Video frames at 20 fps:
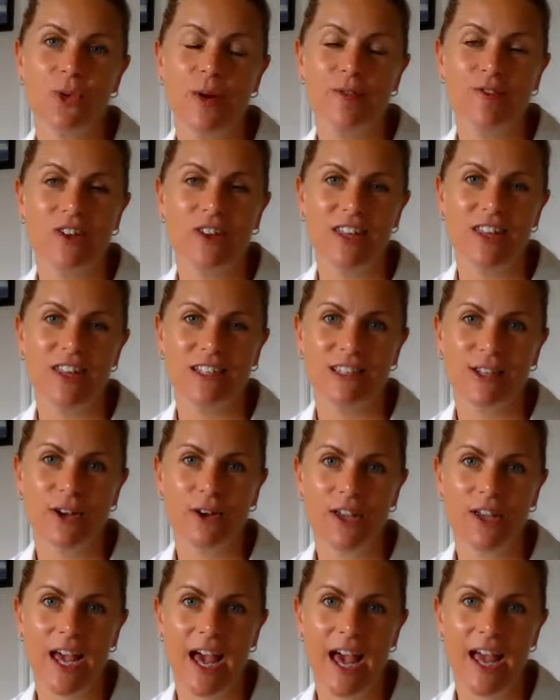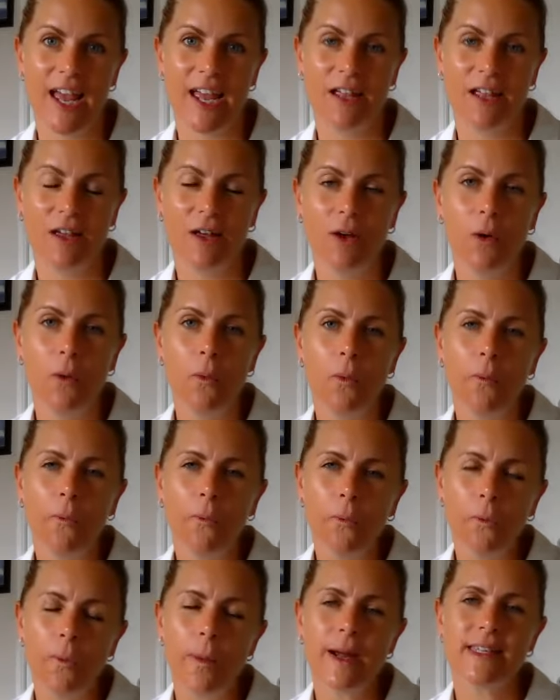sure everything's okay?
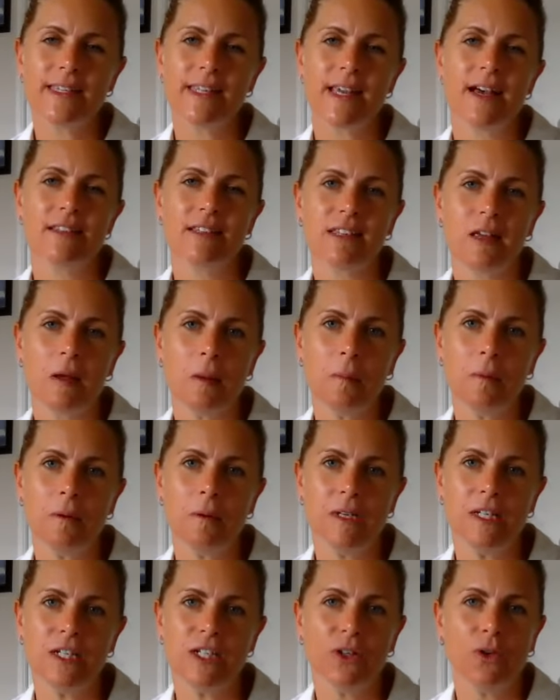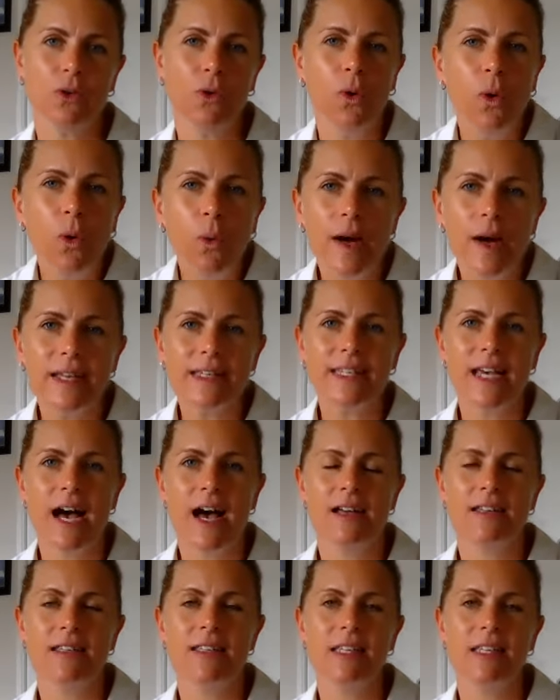Always asking permission, always
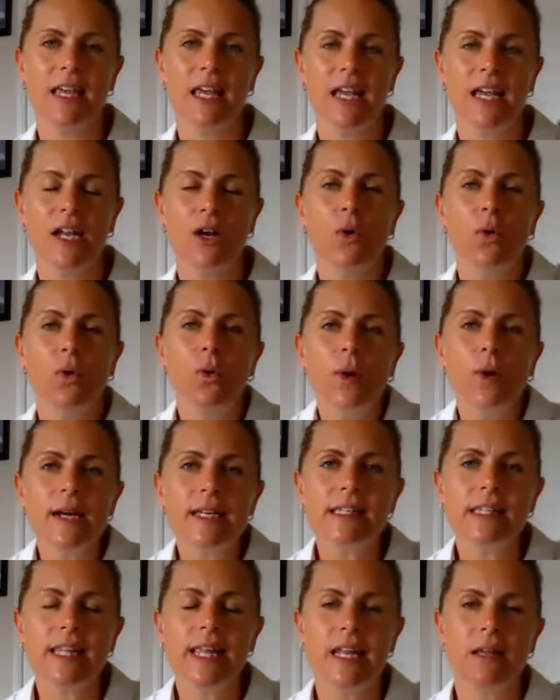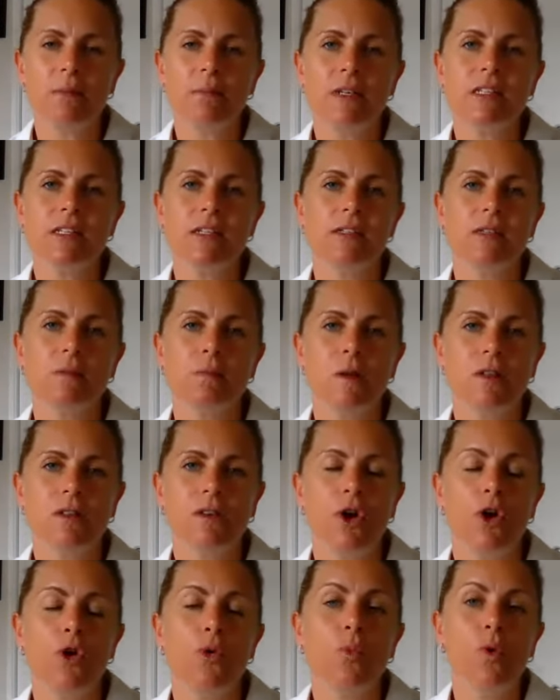asking and always letting Mr. Smith
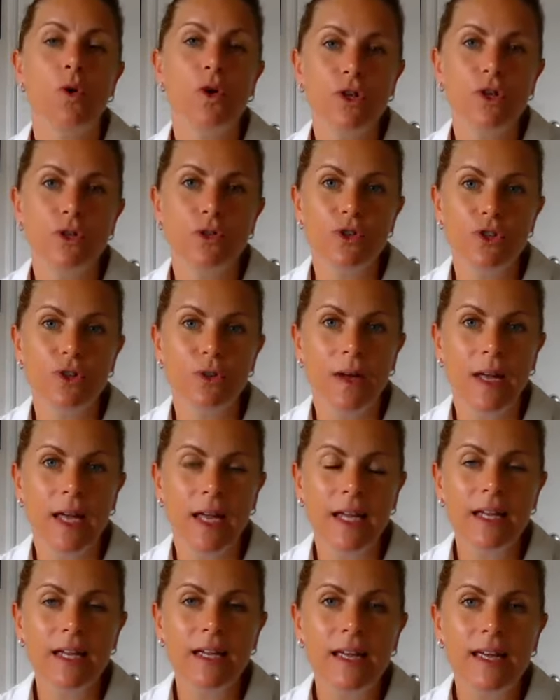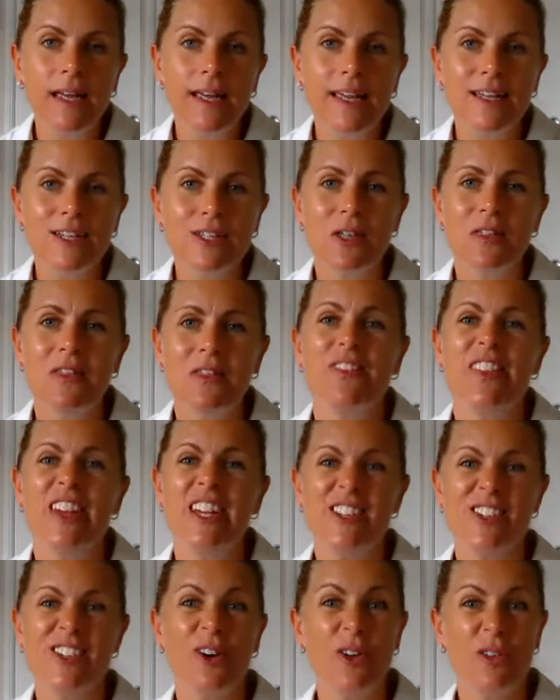know what you're doing so that
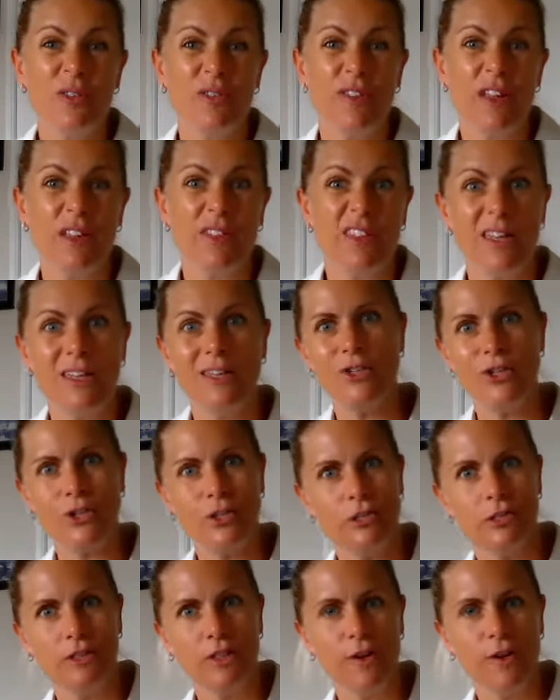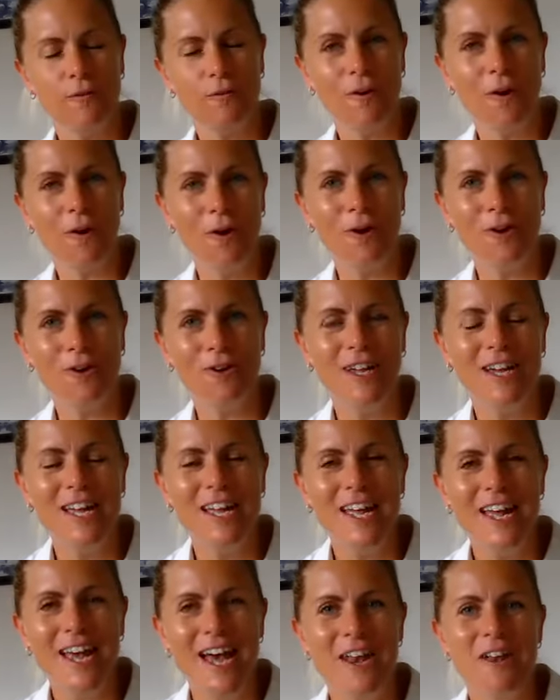they don't think that you're just on your phone
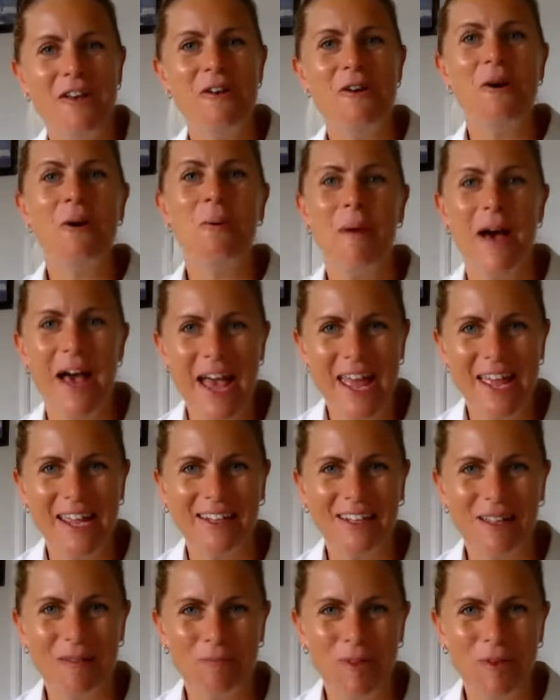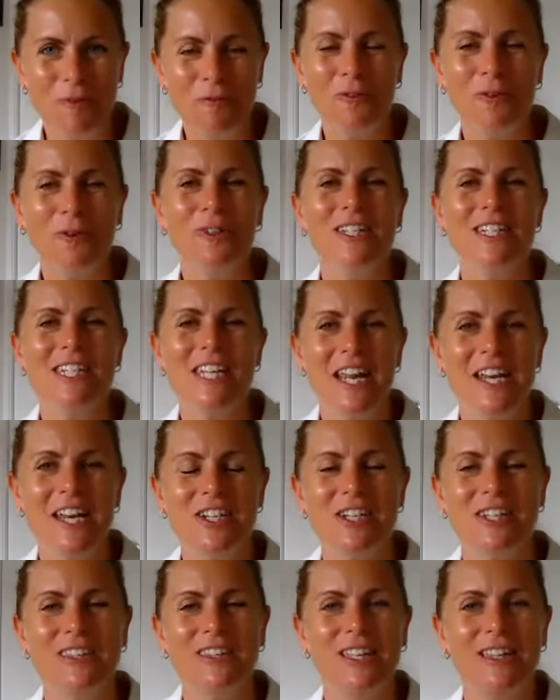and not paying them the full
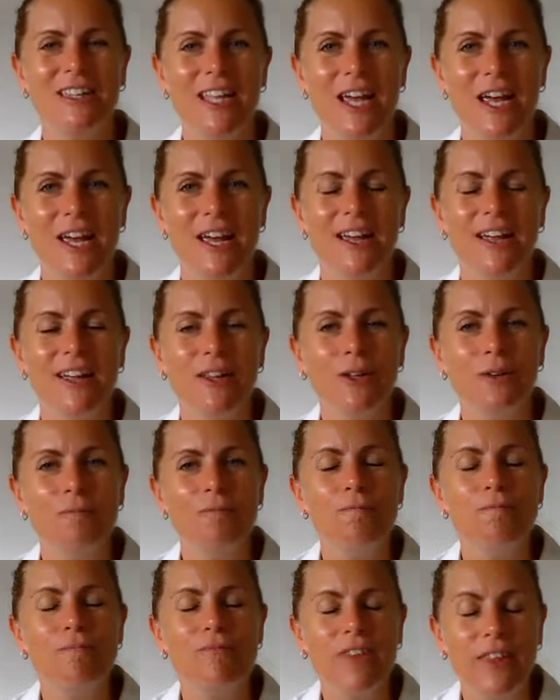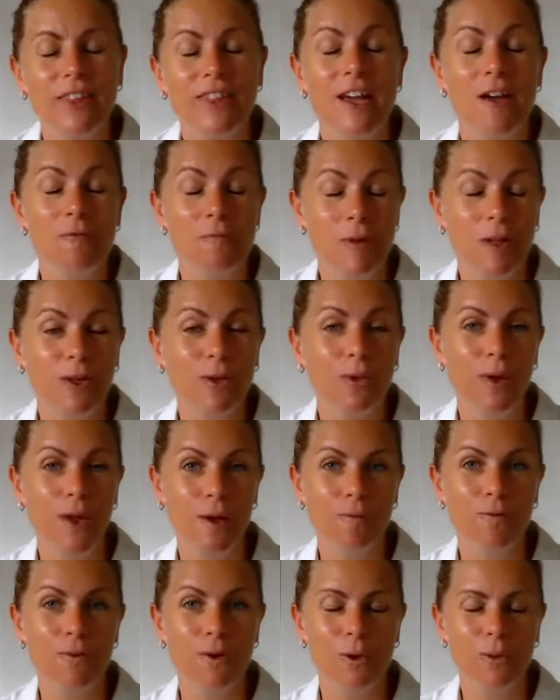attention that they've been
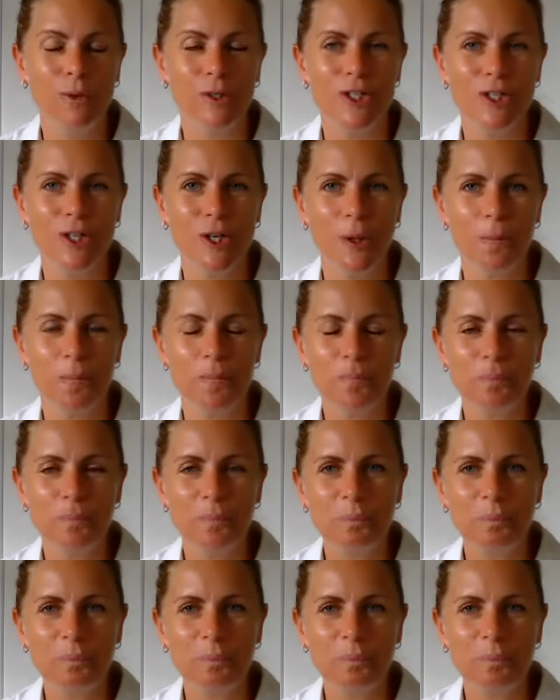looking forward to.